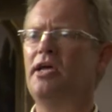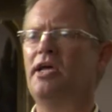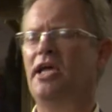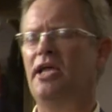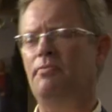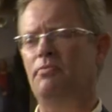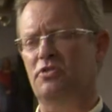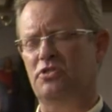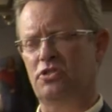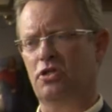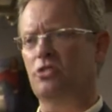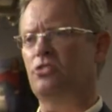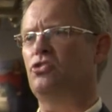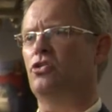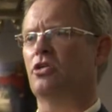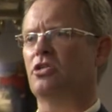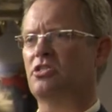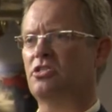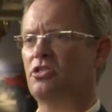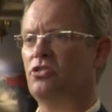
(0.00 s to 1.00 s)
It was not
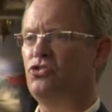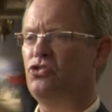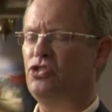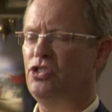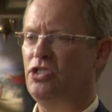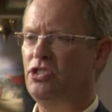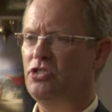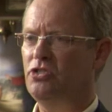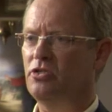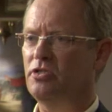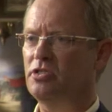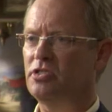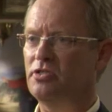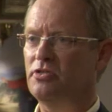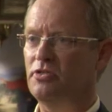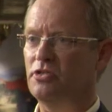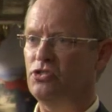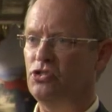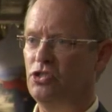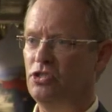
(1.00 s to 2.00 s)
just Jesus,
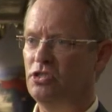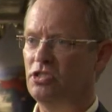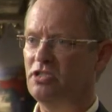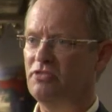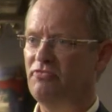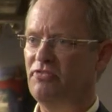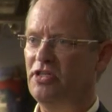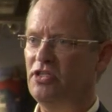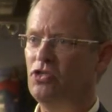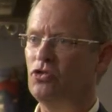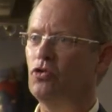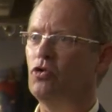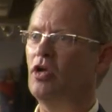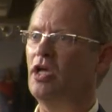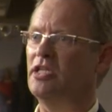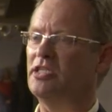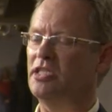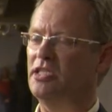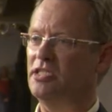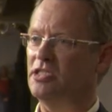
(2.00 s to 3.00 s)
the Jesus figure
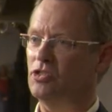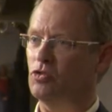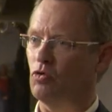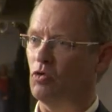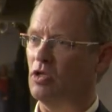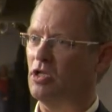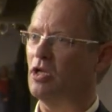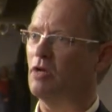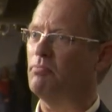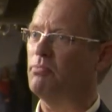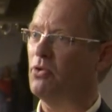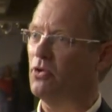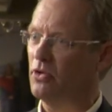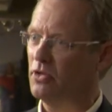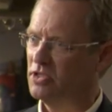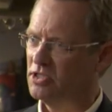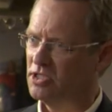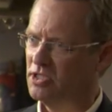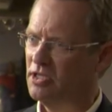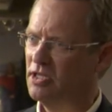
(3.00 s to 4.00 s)
as a historical
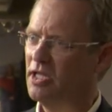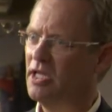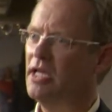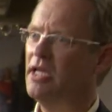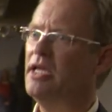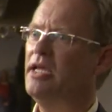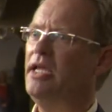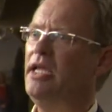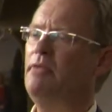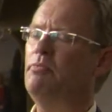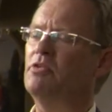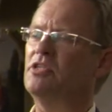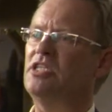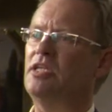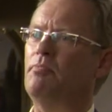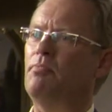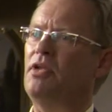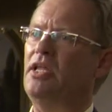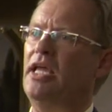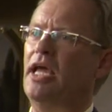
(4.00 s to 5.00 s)
person. It was
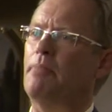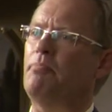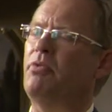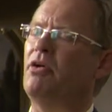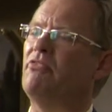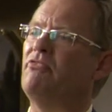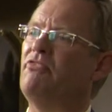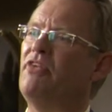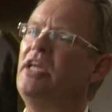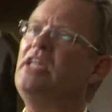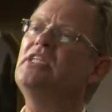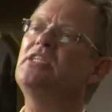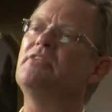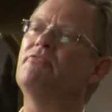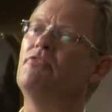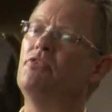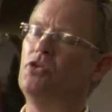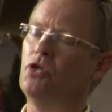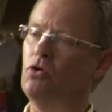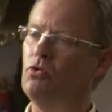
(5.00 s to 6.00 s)
simply a
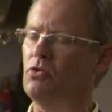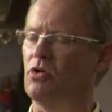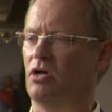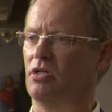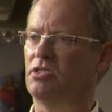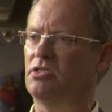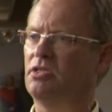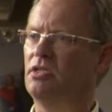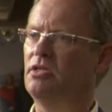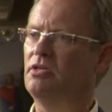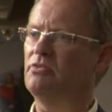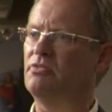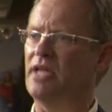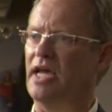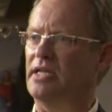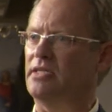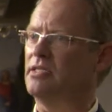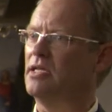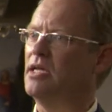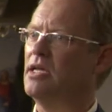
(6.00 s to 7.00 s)
pervasive Logos
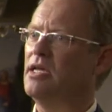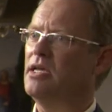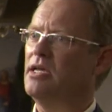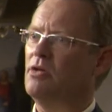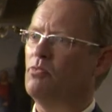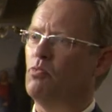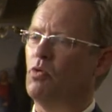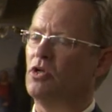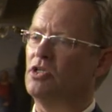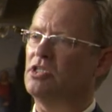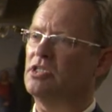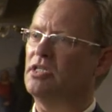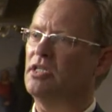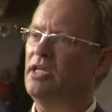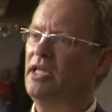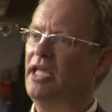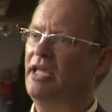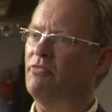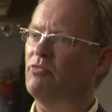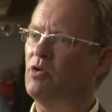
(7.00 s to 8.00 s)
that was
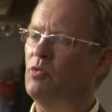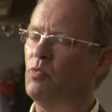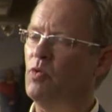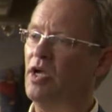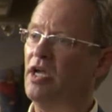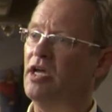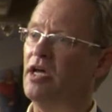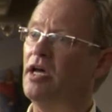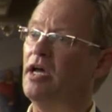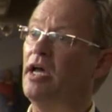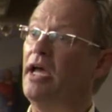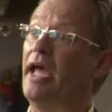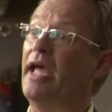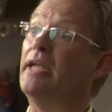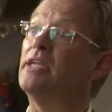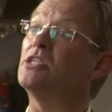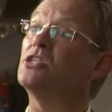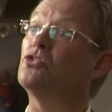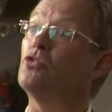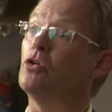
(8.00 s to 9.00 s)
everywhere
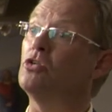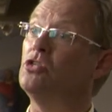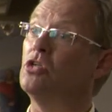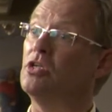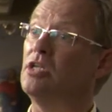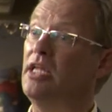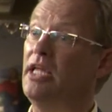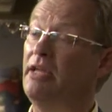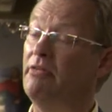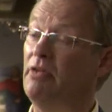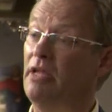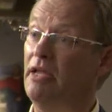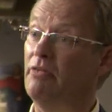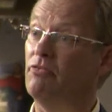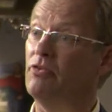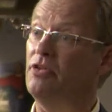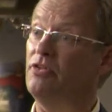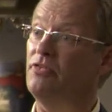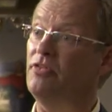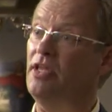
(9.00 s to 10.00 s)
and structured
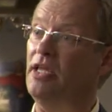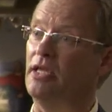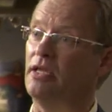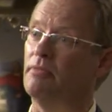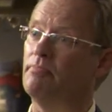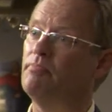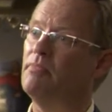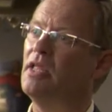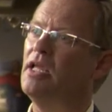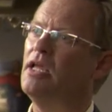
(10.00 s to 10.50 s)
everything.